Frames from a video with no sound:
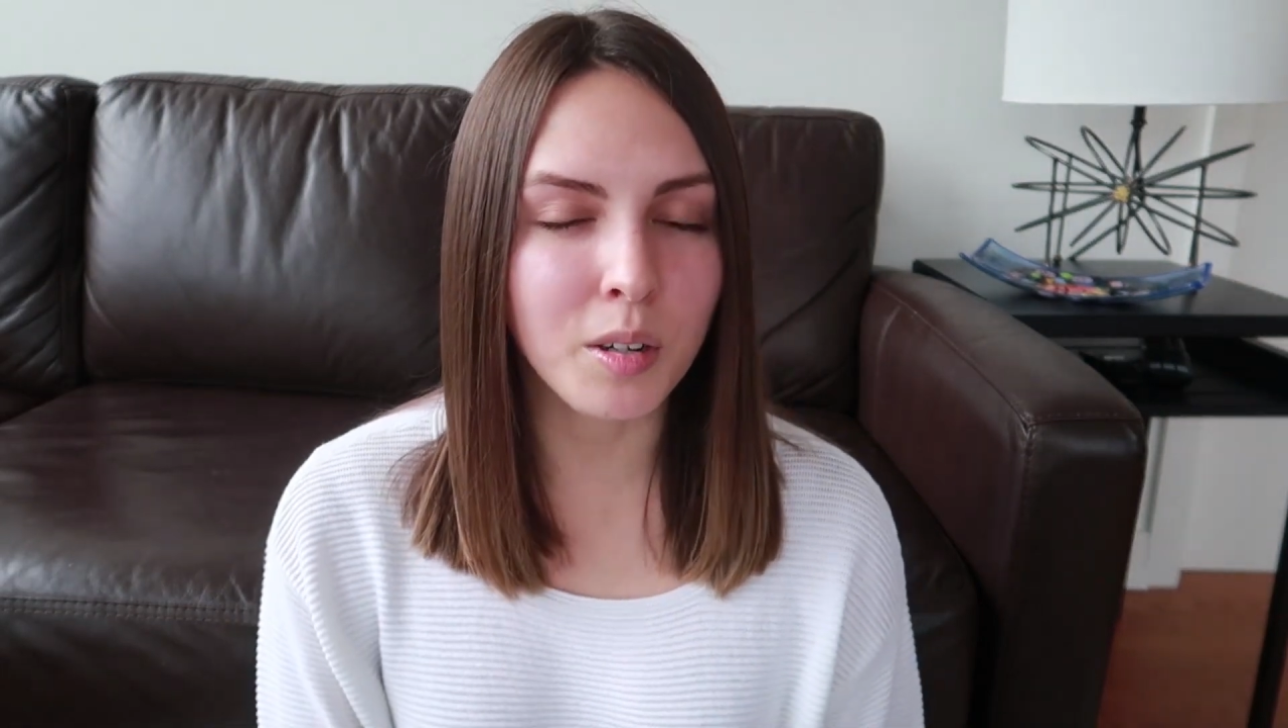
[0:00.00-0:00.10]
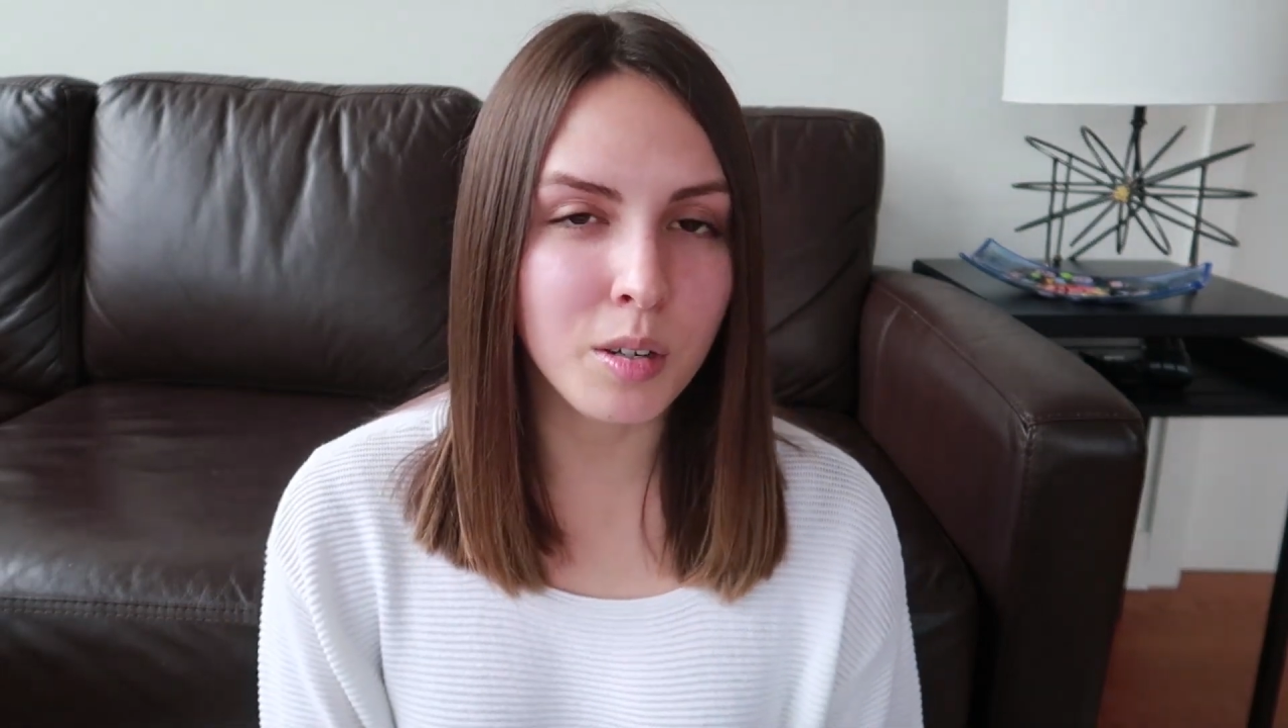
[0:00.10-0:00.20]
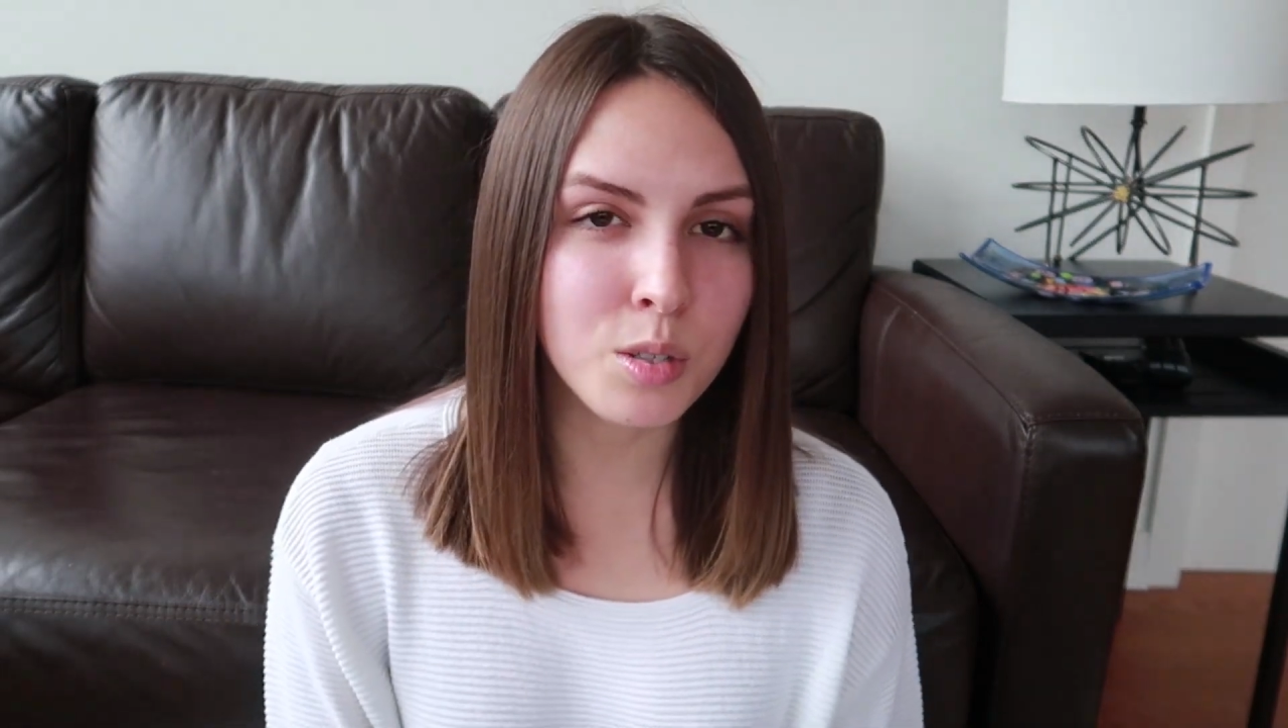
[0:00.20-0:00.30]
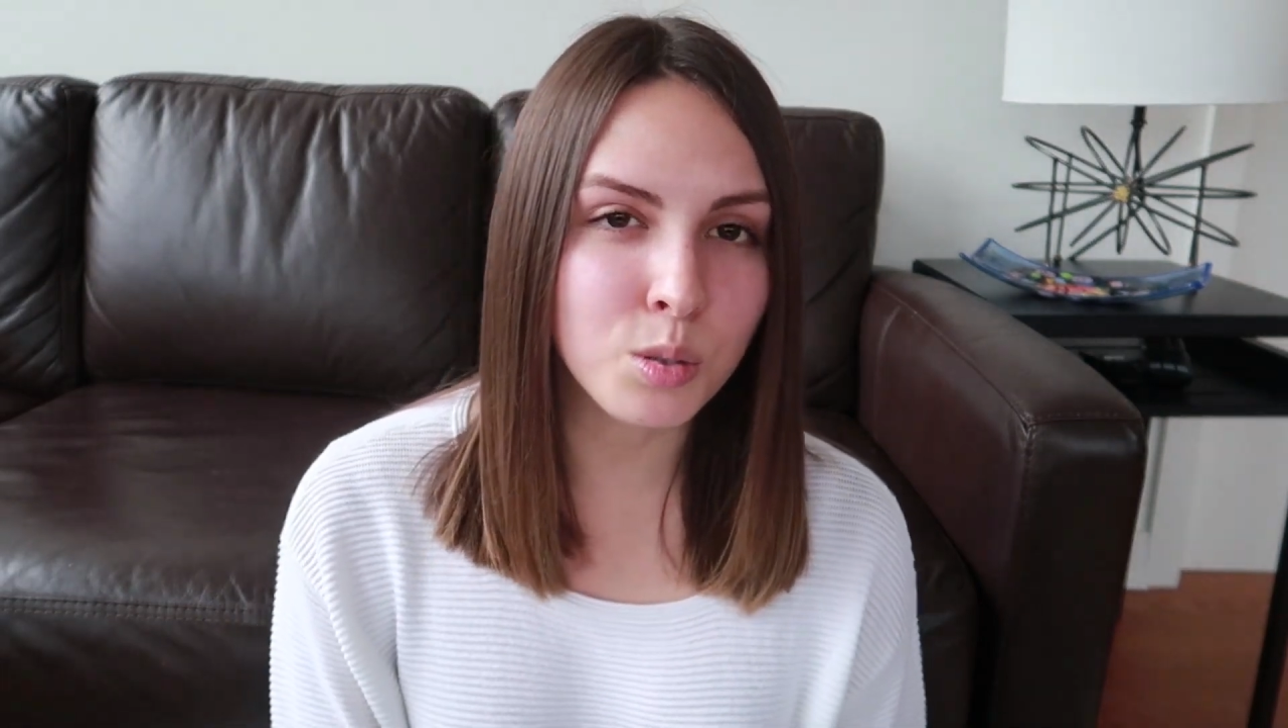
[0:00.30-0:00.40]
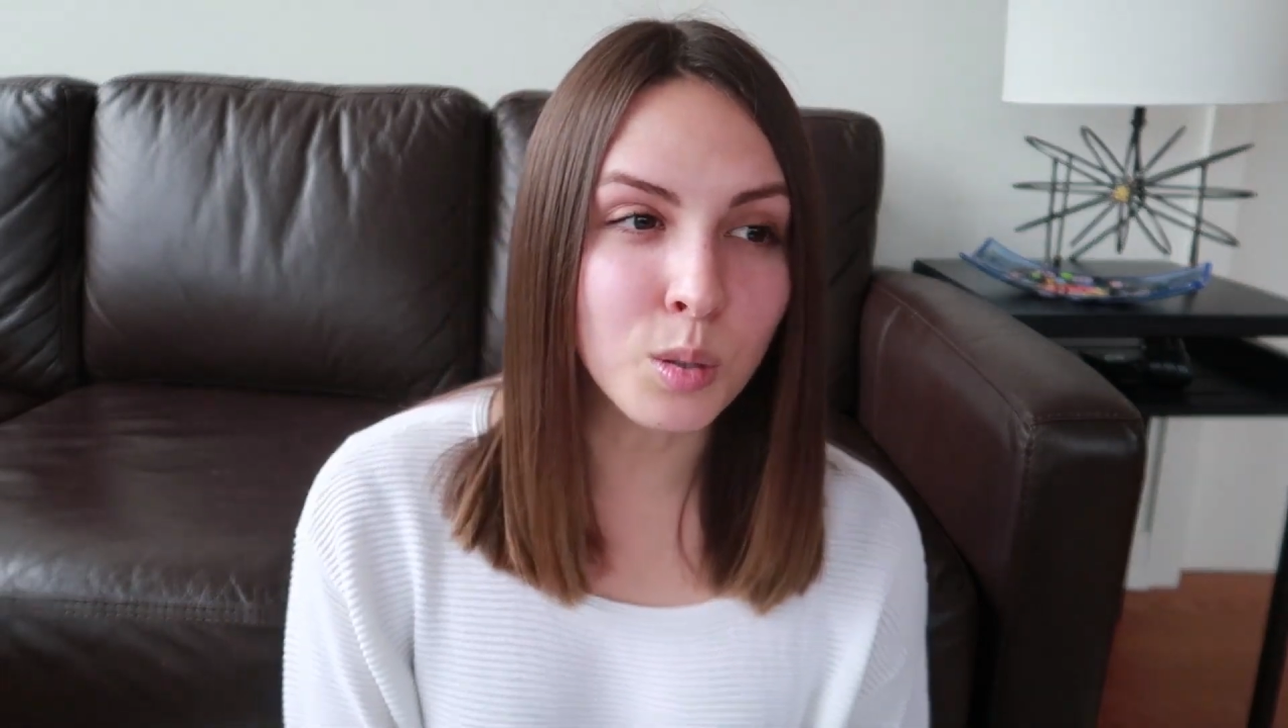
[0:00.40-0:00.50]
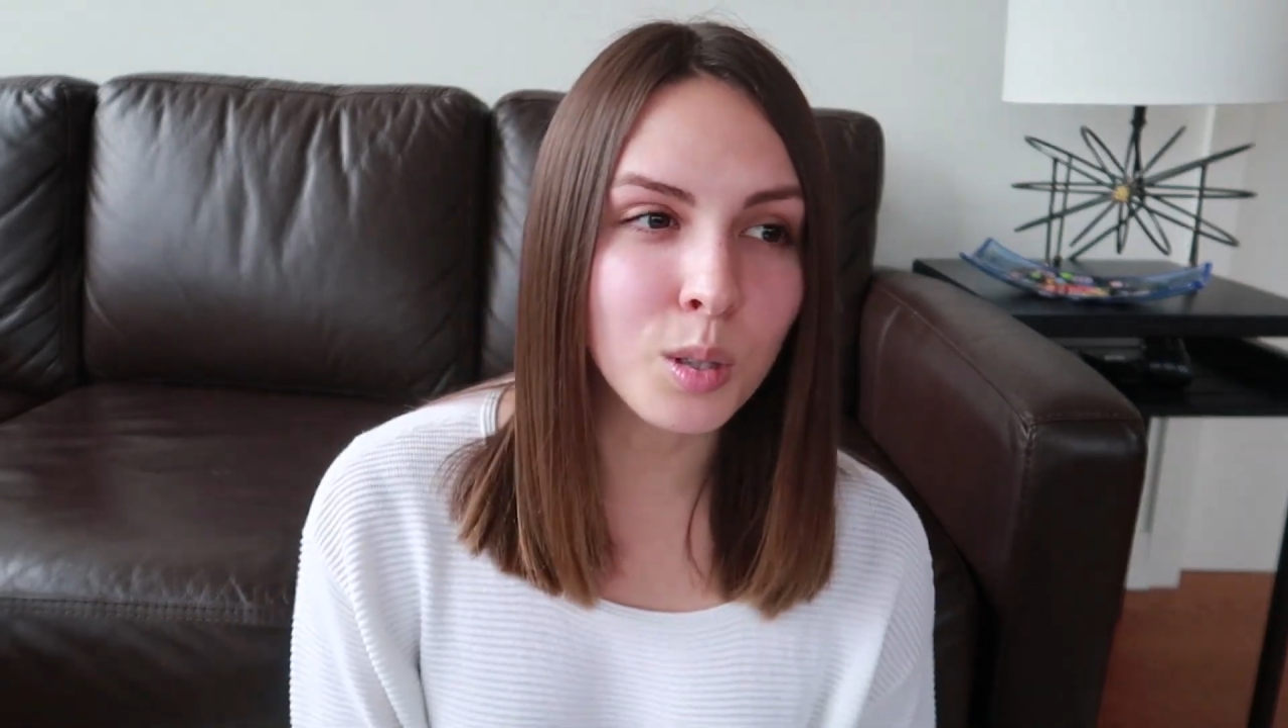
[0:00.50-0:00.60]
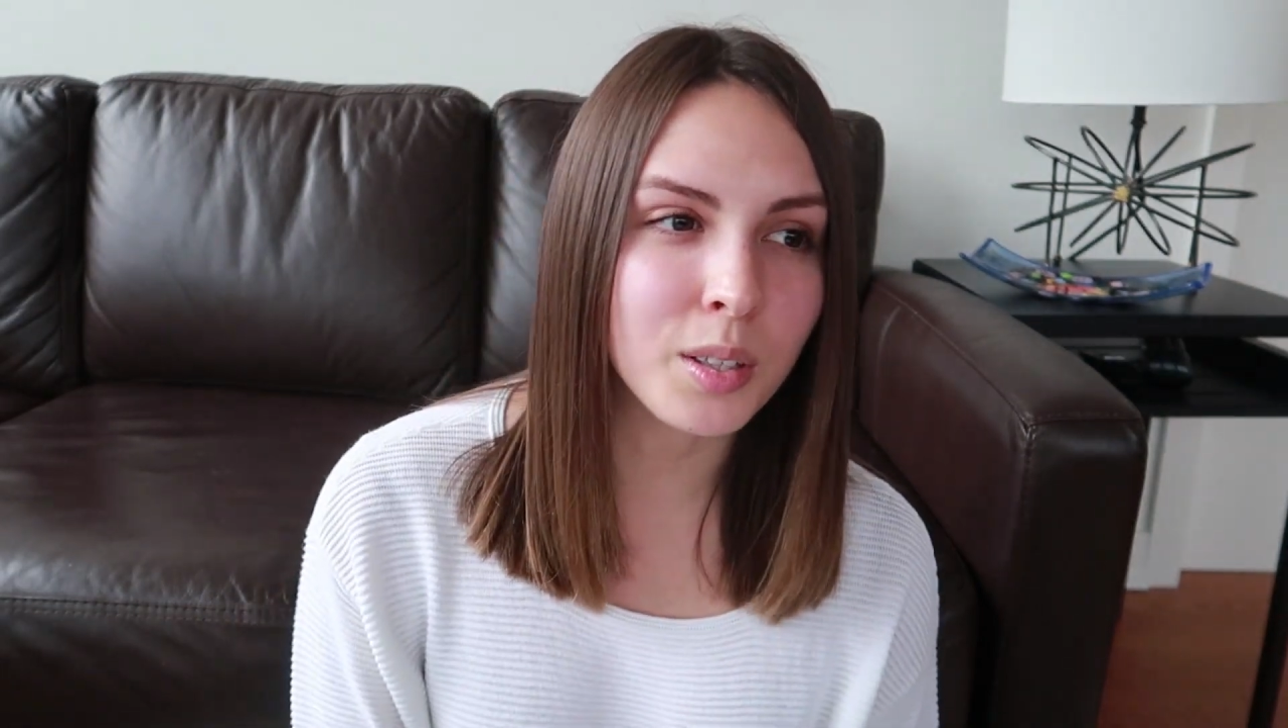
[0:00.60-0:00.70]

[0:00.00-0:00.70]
go to school,